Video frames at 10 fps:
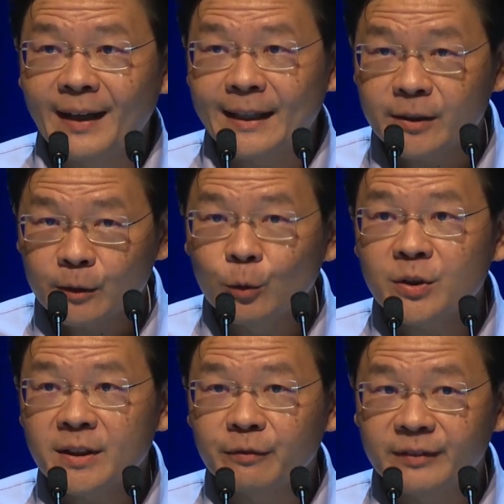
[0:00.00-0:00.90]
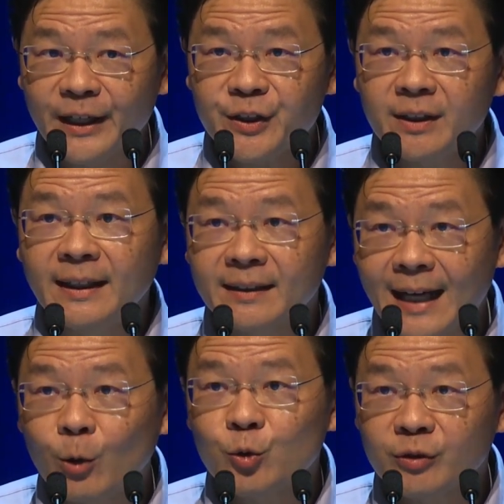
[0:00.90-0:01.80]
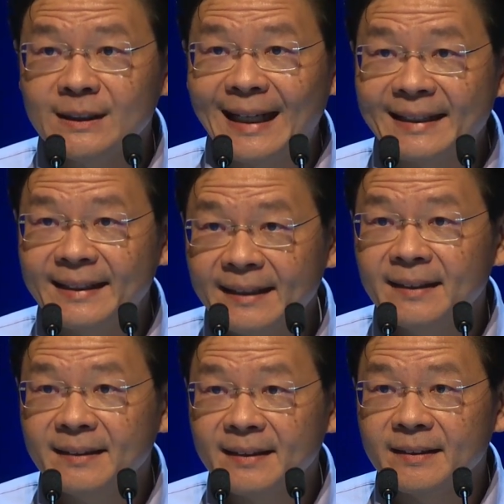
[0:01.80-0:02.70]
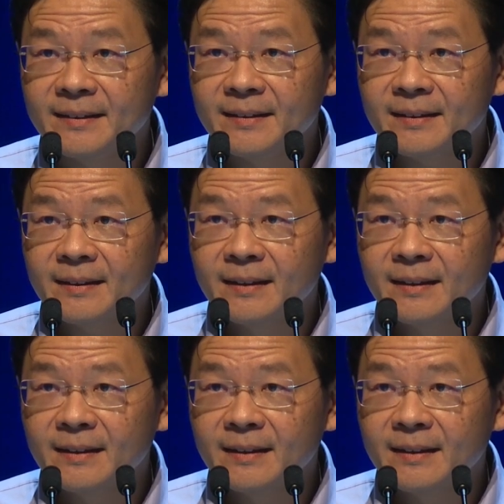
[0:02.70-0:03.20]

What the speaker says: exclusive racial and cultural identities.